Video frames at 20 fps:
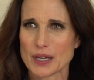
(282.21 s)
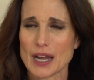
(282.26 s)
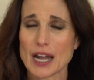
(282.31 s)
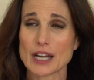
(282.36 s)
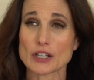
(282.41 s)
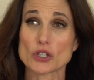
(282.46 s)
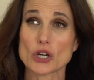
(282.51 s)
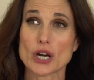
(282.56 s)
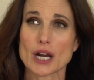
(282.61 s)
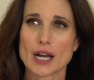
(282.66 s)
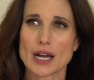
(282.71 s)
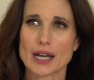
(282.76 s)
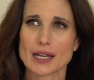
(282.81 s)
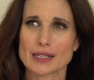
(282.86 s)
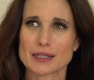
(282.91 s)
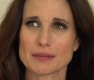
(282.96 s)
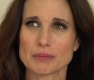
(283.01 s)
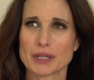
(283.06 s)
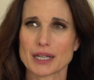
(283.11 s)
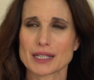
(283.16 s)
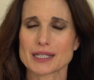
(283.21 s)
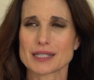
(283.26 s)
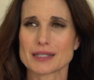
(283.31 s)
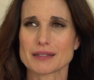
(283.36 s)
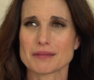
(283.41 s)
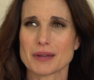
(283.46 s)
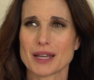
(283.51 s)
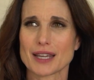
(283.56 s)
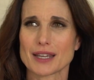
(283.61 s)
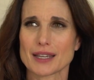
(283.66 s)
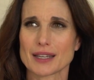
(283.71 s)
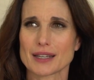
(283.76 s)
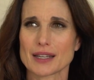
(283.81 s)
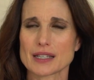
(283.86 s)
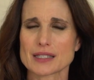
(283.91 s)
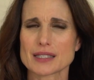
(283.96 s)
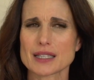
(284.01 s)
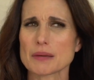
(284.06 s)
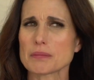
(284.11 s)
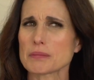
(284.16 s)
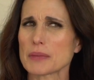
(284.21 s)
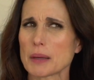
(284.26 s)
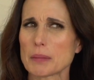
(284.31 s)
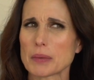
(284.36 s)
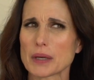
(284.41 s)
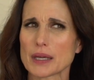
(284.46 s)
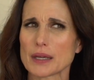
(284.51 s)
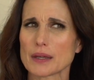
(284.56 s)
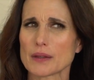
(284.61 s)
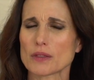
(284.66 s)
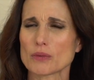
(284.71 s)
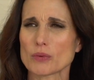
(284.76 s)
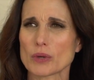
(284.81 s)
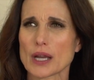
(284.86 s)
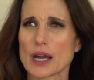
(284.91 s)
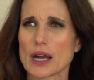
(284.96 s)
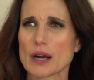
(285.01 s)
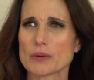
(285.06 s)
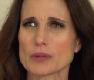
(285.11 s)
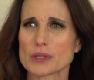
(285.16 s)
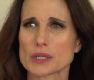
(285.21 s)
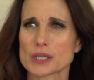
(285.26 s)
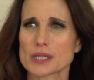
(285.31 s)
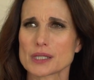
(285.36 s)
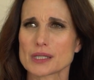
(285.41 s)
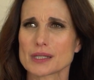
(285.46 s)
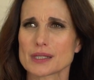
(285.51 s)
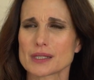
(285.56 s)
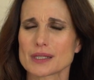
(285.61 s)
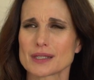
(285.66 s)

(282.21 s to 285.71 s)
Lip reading: I tried, but I didn't make it. I slept maybe 3 hours.